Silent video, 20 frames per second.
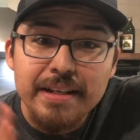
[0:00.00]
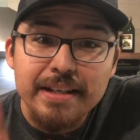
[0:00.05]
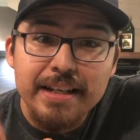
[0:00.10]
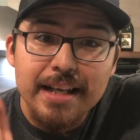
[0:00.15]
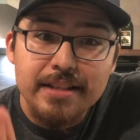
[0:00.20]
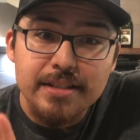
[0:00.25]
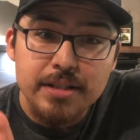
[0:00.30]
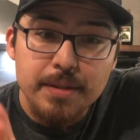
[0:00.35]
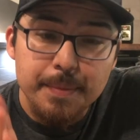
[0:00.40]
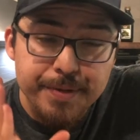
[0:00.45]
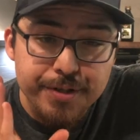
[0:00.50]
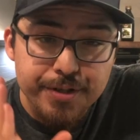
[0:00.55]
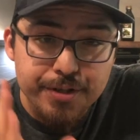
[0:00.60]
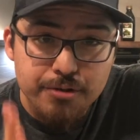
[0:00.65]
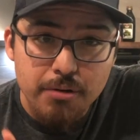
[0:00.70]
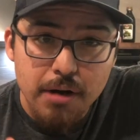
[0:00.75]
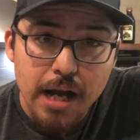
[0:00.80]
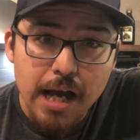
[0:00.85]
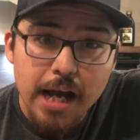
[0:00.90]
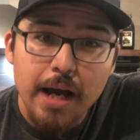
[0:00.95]
yet
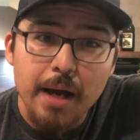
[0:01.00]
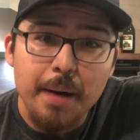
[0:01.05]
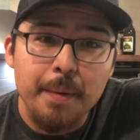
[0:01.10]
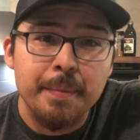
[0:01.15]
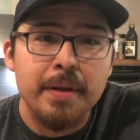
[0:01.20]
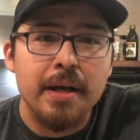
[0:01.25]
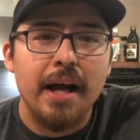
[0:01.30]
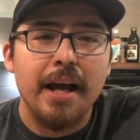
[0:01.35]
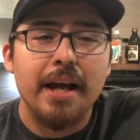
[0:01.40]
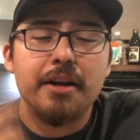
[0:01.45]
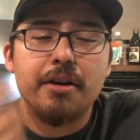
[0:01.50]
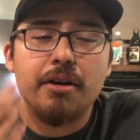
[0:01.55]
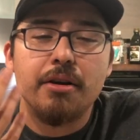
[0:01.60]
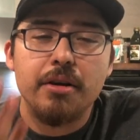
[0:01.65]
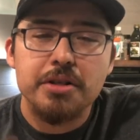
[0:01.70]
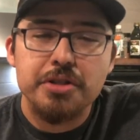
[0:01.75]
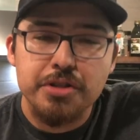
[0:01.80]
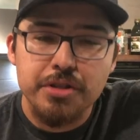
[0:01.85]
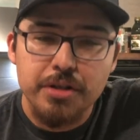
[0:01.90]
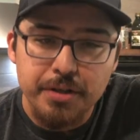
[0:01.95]
subscribed, I
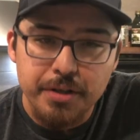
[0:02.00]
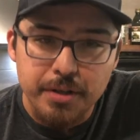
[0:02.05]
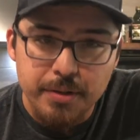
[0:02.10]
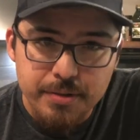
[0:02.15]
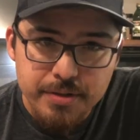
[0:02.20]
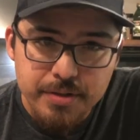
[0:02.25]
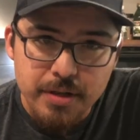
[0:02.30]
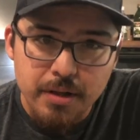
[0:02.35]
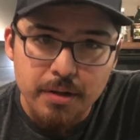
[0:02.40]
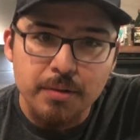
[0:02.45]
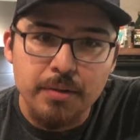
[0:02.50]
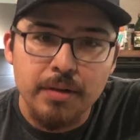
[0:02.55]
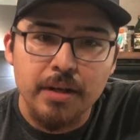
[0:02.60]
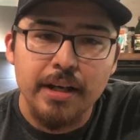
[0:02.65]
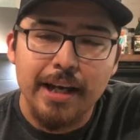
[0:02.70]
encourage you to do so,